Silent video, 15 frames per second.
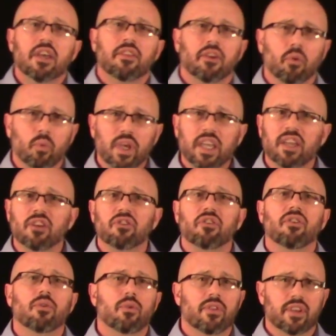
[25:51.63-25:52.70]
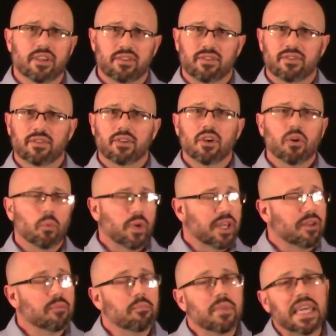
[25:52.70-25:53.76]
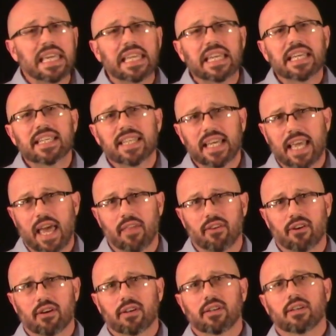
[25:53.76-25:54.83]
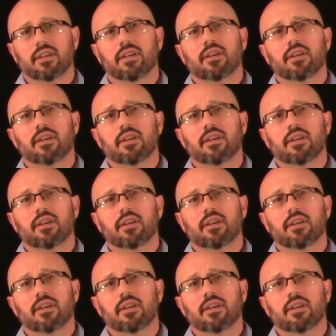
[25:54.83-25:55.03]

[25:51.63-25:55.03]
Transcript: that we can do this. We can meet together.